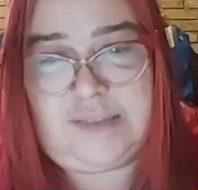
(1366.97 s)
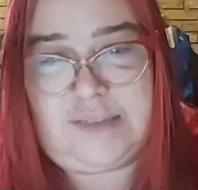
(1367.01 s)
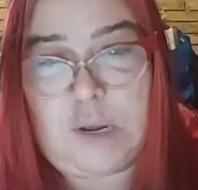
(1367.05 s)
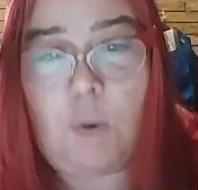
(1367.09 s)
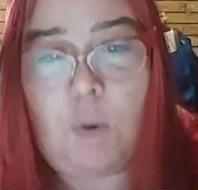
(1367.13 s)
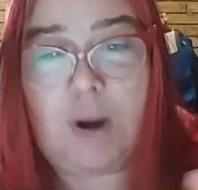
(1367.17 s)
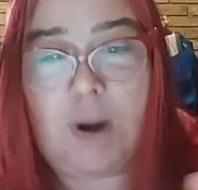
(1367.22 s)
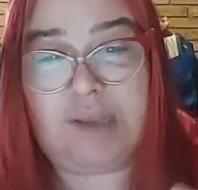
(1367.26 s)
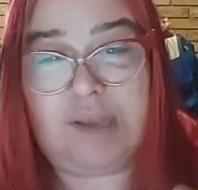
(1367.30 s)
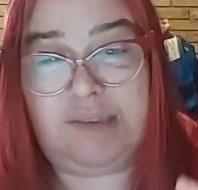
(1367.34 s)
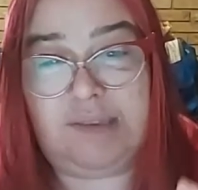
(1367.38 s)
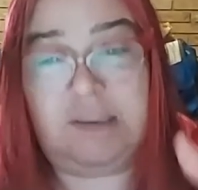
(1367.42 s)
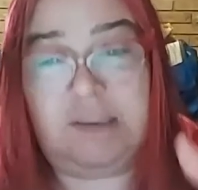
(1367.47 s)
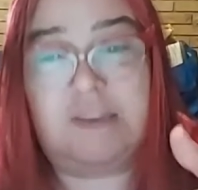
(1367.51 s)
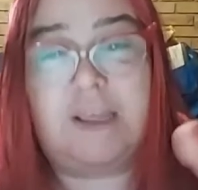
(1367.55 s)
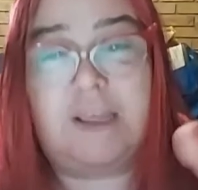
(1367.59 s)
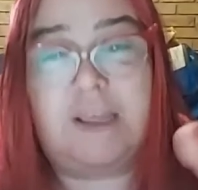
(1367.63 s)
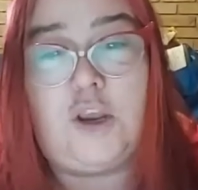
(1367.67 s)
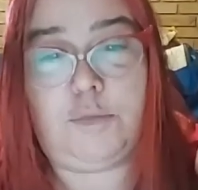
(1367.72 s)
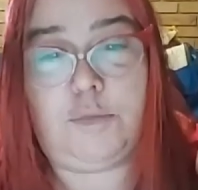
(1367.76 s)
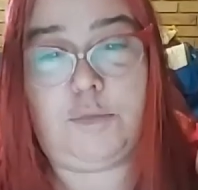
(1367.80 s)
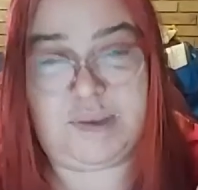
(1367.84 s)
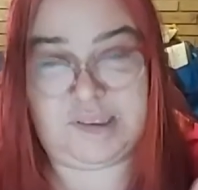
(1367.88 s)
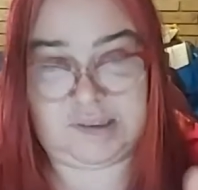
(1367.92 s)
They want to see that
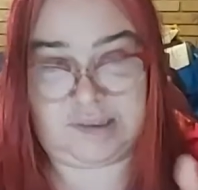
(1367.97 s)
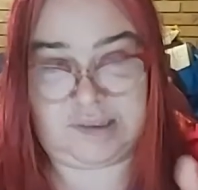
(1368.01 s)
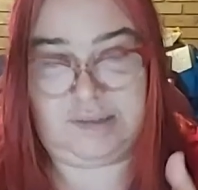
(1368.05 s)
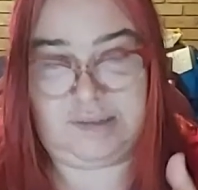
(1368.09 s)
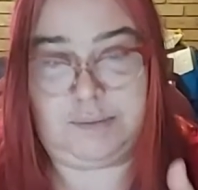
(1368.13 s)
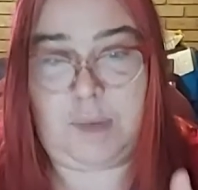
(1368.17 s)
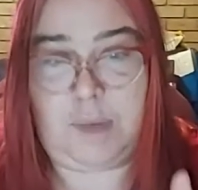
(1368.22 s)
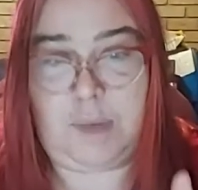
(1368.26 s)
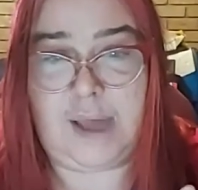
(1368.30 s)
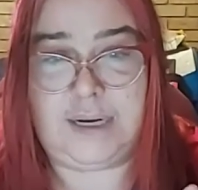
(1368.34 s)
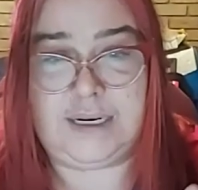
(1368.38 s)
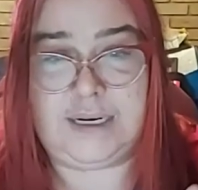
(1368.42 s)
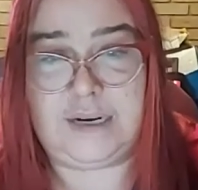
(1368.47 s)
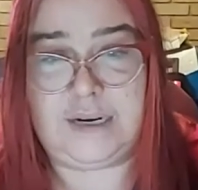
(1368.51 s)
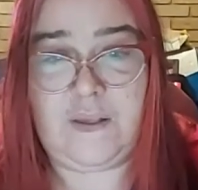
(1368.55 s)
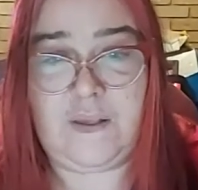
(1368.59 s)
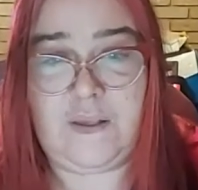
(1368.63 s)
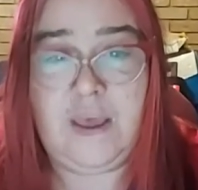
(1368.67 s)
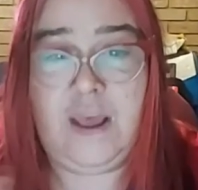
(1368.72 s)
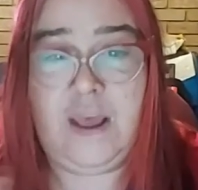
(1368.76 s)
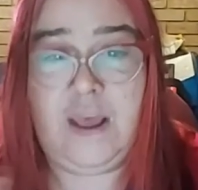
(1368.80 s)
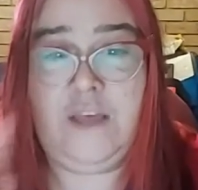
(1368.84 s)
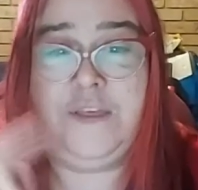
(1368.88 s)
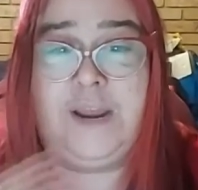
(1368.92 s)
you're business minded.
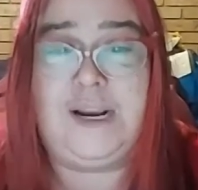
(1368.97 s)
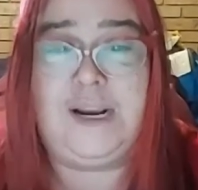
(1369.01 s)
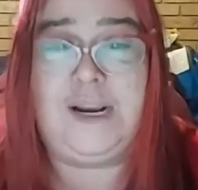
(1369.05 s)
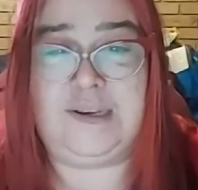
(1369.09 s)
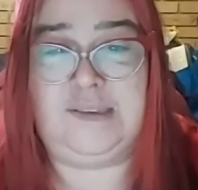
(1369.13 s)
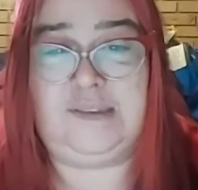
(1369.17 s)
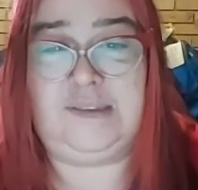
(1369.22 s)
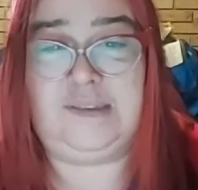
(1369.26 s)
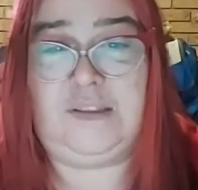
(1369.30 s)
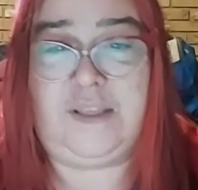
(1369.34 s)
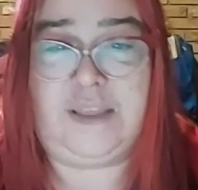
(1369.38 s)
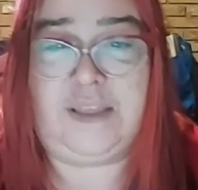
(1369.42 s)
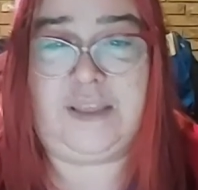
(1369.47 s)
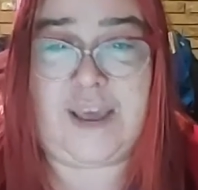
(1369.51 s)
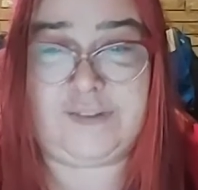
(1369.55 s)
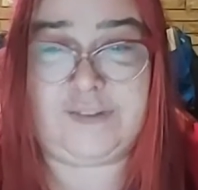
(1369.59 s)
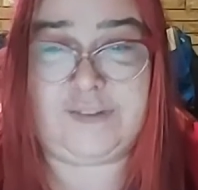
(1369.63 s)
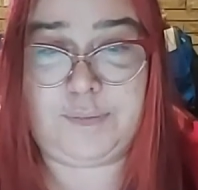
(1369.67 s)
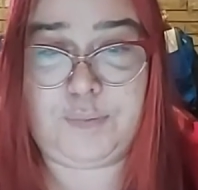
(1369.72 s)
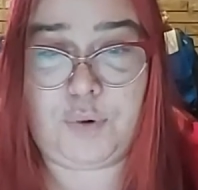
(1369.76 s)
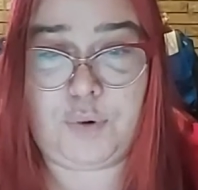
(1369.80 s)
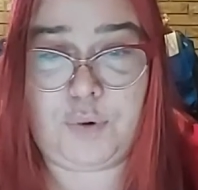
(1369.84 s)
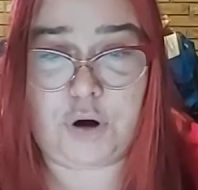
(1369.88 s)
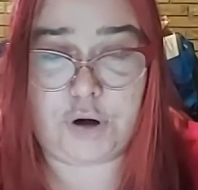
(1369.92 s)
They like to see that you have
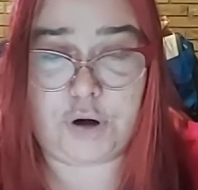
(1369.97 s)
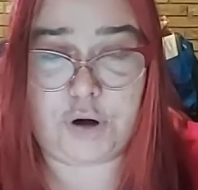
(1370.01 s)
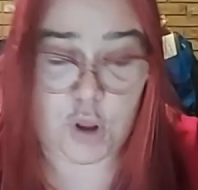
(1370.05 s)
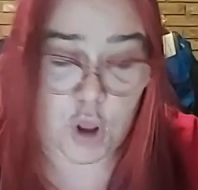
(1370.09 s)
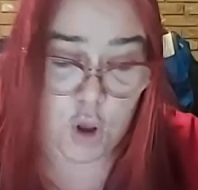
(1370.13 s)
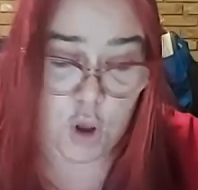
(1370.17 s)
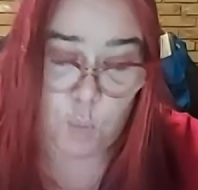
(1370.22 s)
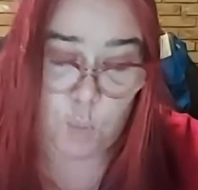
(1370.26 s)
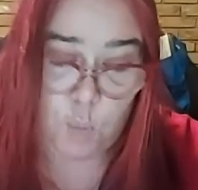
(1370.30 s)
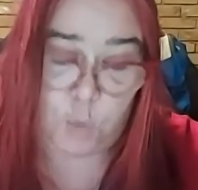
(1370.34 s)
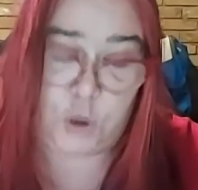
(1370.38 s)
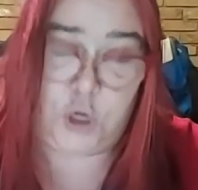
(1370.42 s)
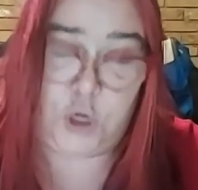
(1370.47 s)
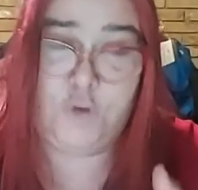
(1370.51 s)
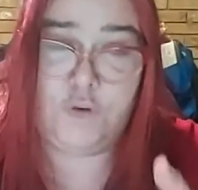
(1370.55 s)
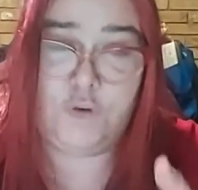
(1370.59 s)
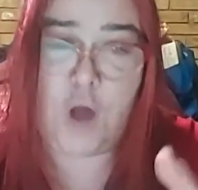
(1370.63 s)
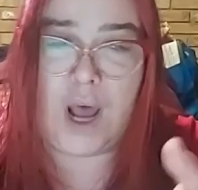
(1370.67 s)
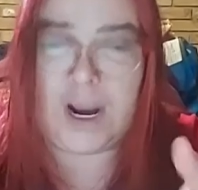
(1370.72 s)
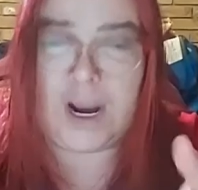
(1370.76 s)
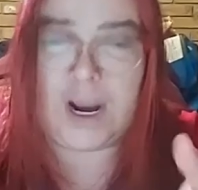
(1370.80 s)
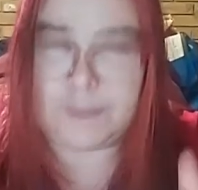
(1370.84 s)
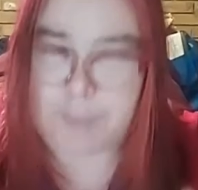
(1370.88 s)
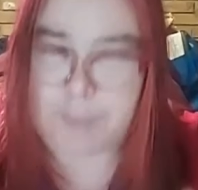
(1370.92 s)
support. When you've
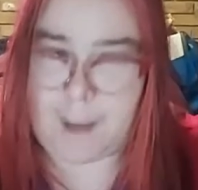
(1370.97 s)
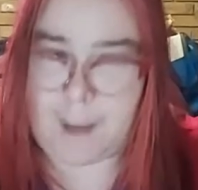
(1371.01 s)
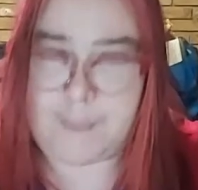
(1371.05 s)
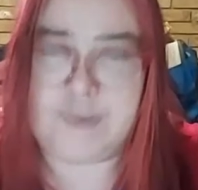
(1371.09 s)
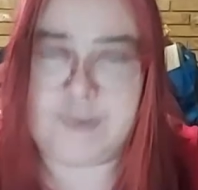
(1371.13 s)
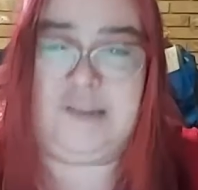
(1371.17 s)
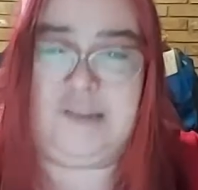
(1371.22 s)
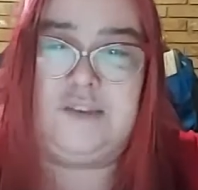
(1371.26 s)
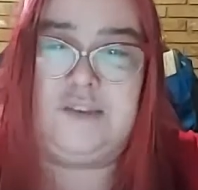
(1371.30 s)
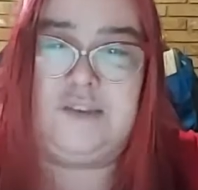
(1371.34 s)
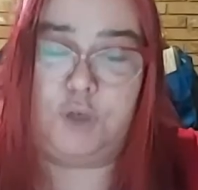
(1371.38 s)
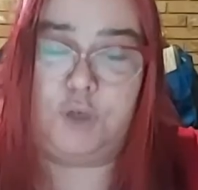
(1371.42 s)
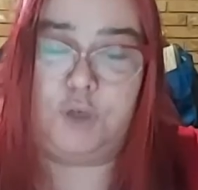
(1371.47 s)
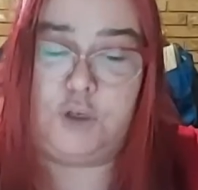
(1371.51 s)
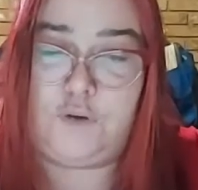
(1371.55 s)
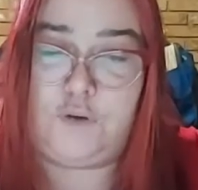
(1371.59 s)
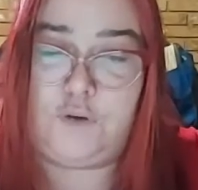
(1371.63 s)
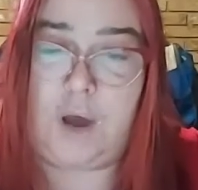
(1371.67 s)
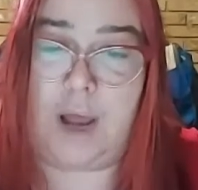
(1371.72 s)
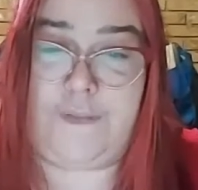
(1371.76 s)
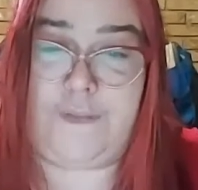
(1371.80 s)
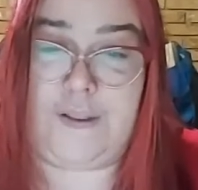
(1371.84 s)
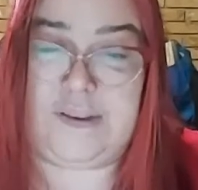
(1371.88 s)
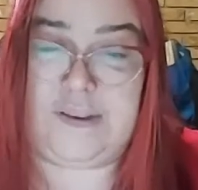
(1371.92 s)
got a publicist, when you've
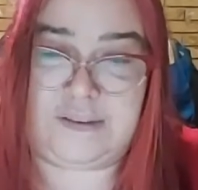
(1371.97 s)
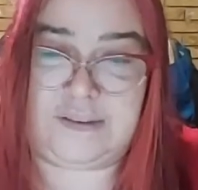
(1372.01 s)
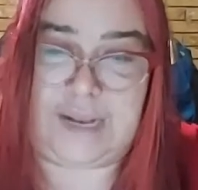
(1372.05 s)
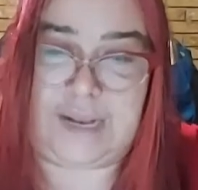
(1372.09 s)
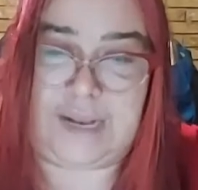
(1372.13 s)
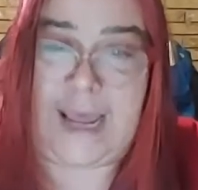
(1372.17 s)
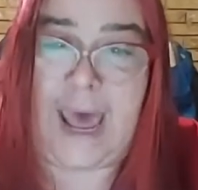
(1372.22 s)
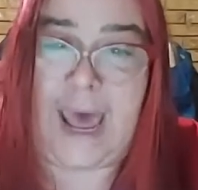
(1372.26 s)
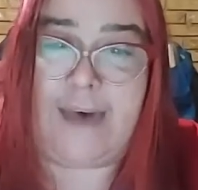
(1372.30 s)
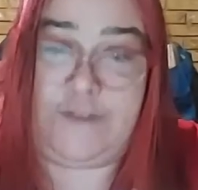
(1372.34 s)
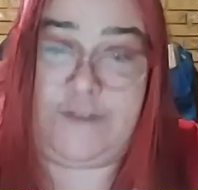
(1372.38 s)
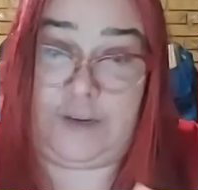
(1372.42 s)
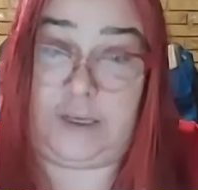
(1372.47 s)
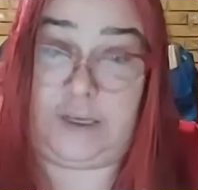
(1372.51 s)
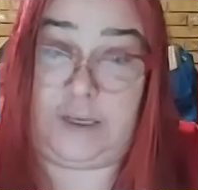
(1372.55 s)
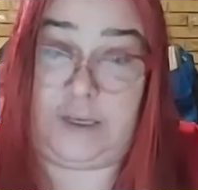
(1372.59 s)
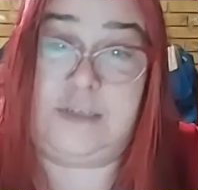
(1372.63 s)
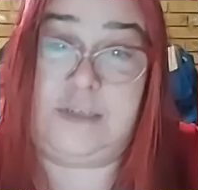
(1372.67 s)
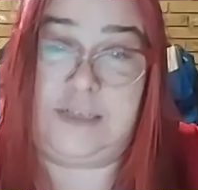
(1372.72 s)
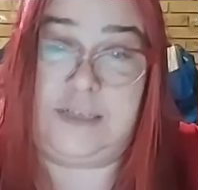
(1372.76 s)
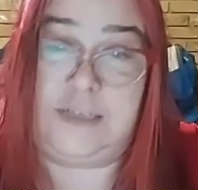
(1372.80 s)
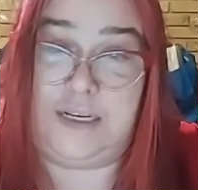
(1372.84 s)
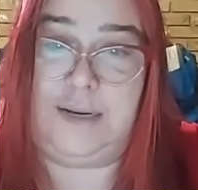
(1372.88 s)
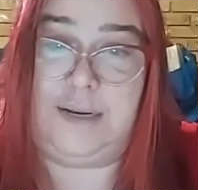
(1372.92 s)
got, that's like having a
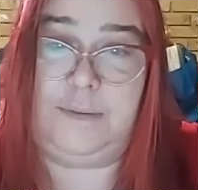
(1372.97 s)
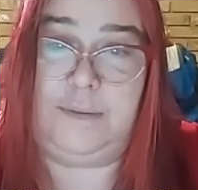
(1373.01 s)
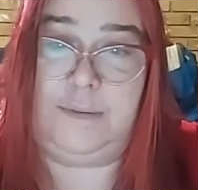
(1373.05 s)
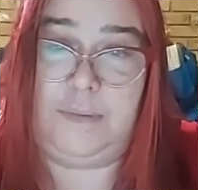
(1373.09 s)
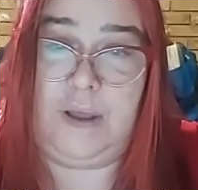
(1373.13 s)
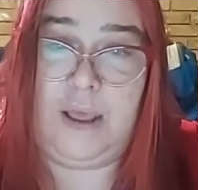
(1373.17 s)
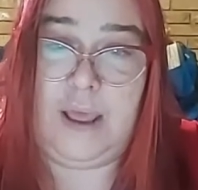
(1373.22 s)
team.